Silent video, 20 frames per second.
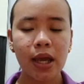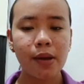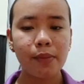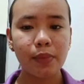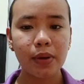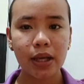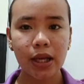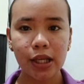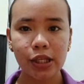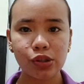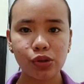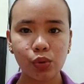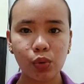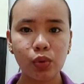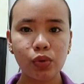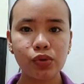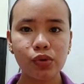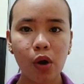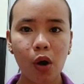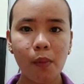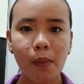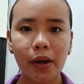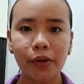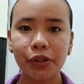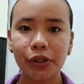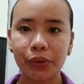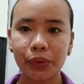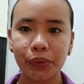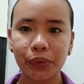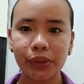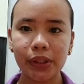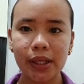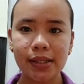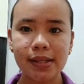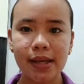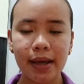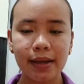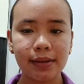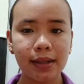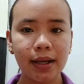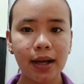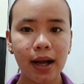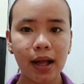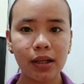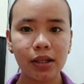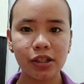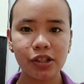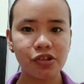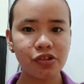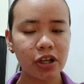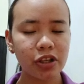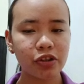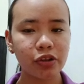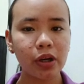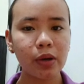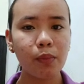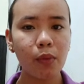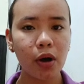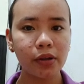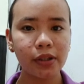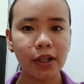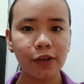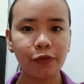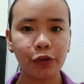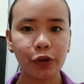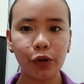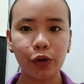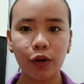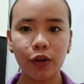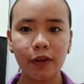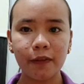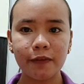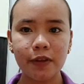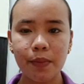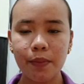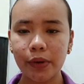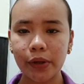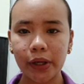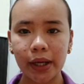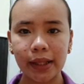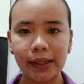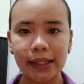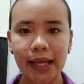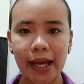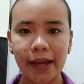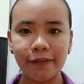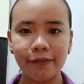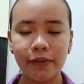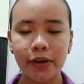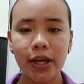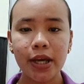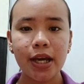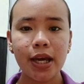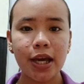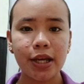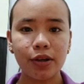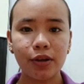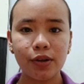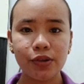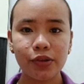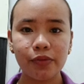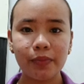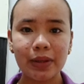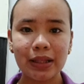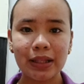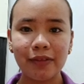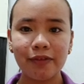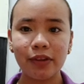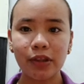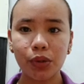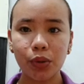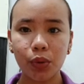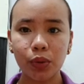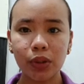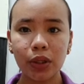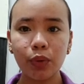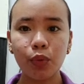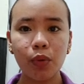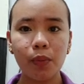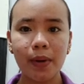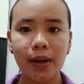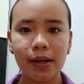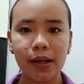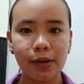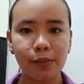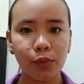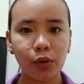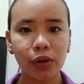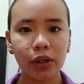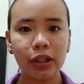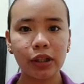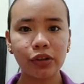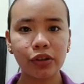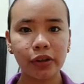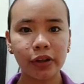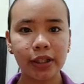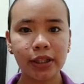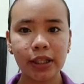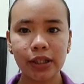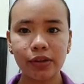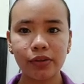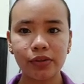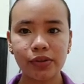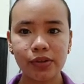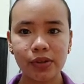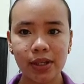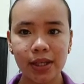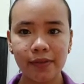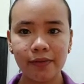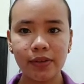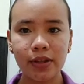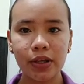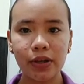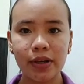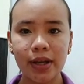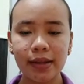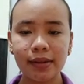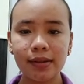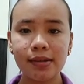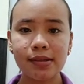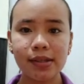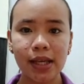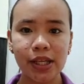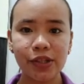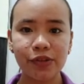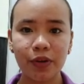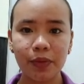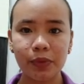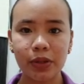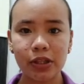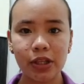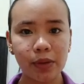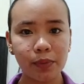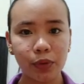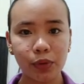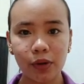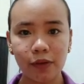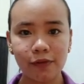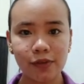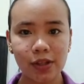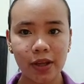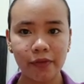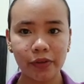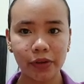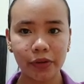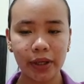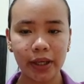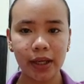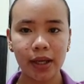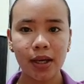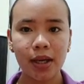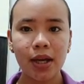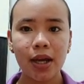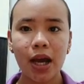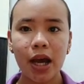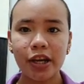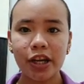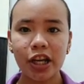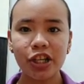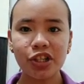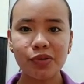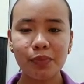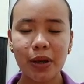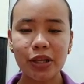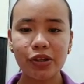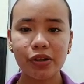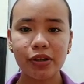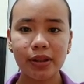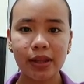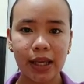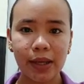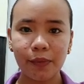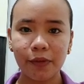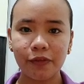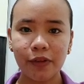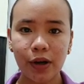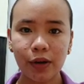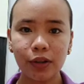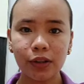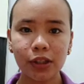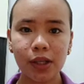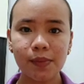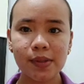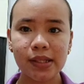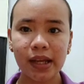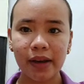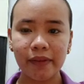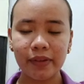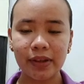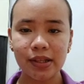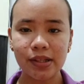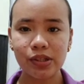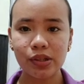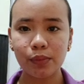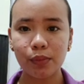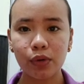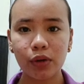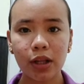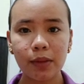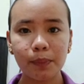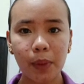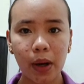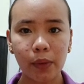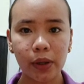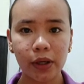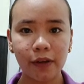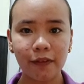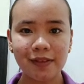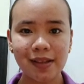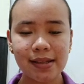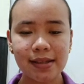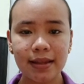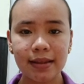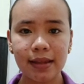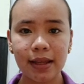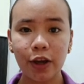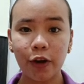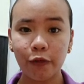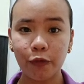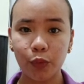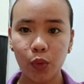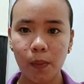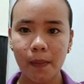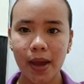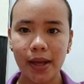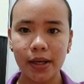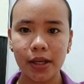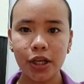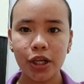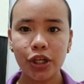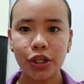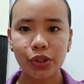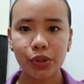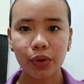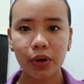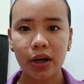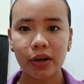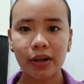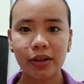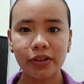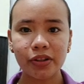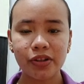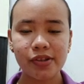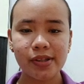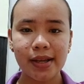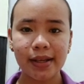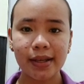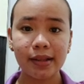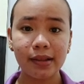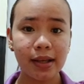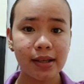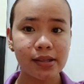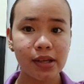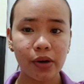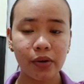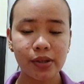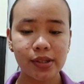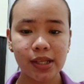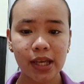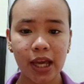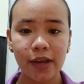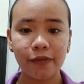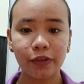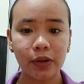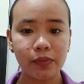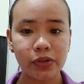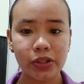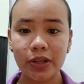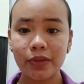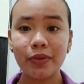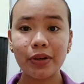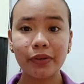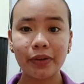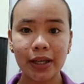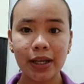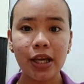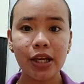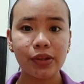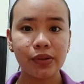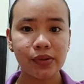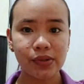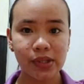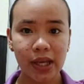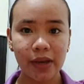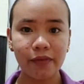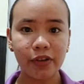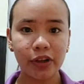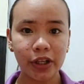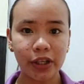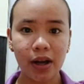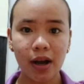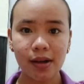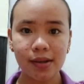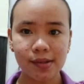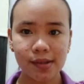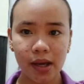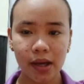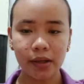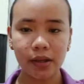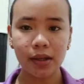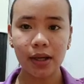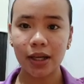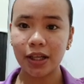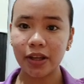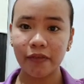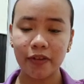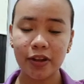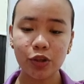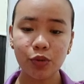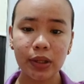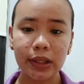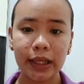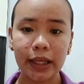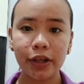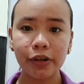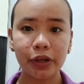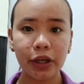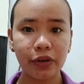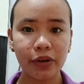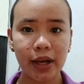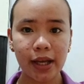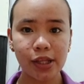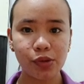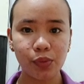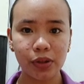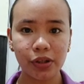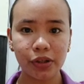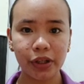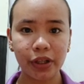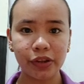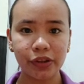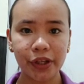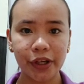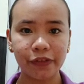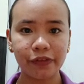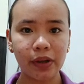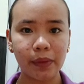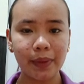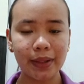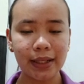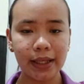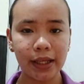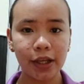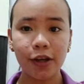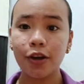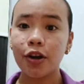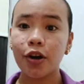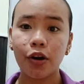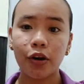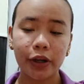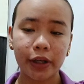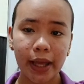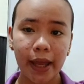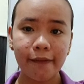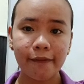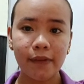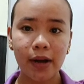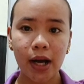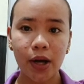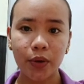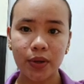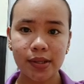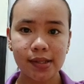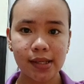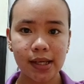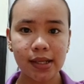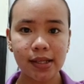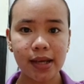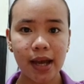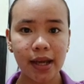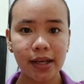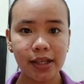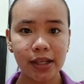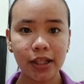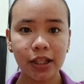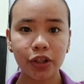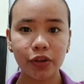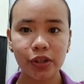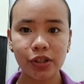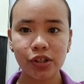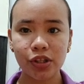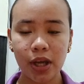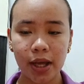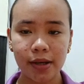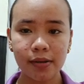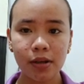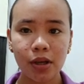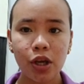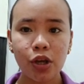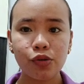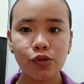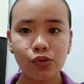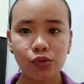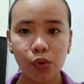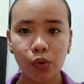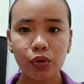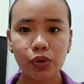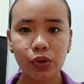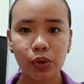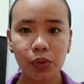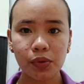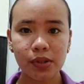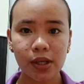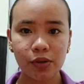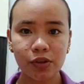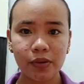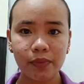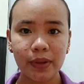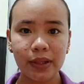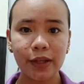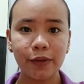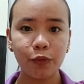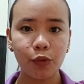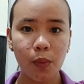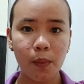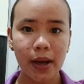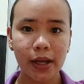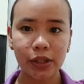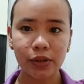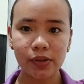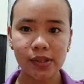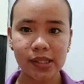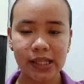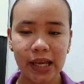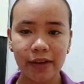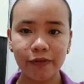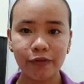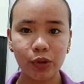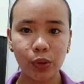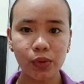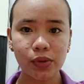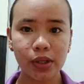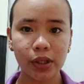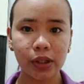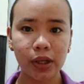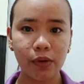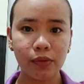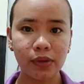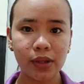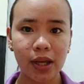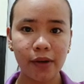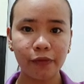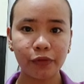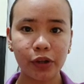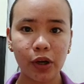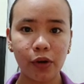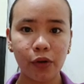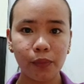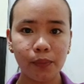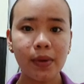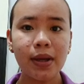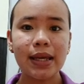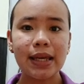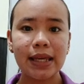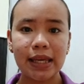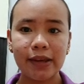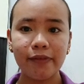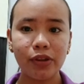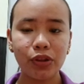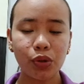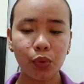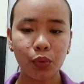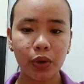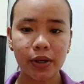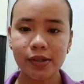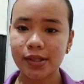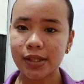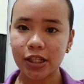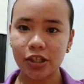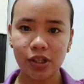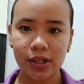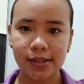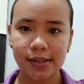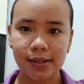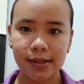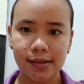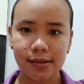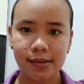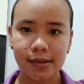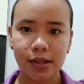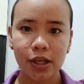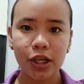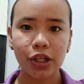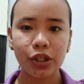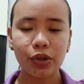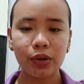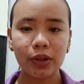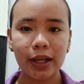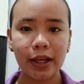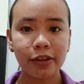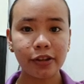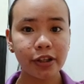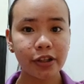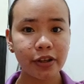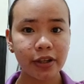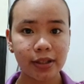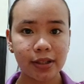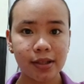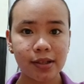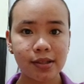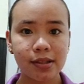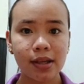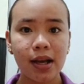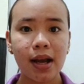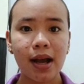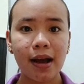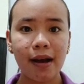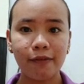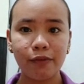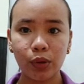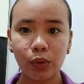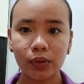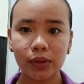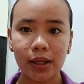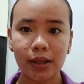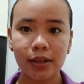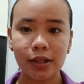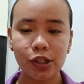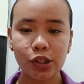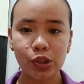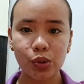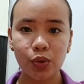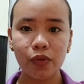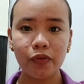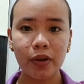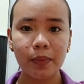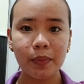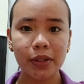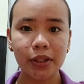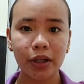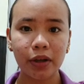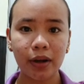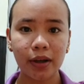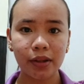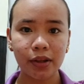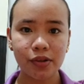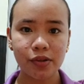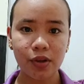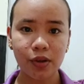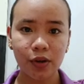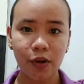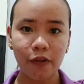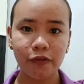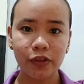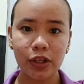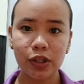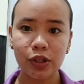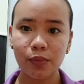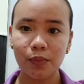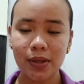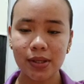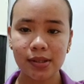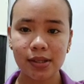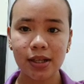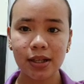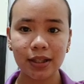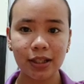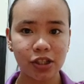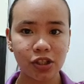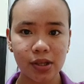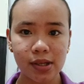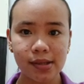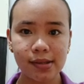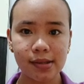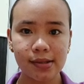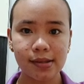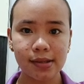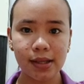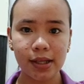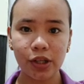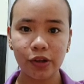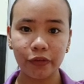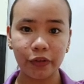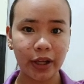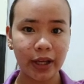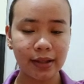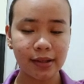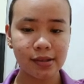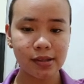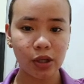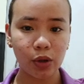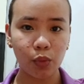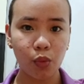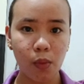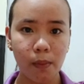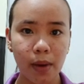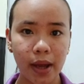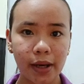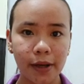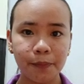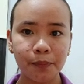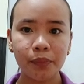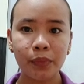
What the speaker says: Because Stowe saw motherhood as the ethical and structural model for all of the American life, and also believed that only women had moral authority to save the United States from the demon of slavery. Another major theme of Uncle Tom's Cabin is the moral power of necessity of women, through characters like Eliza, who escaped from slavery to save her young son, and eventually reunites with her entire family, or Eva, who is seen the ideal Christian. Stowe shows how she believed women could save those around them from even the worst injustice. Through later critics have noted that Stowe female characters are often domestic cliches instead of realistic women.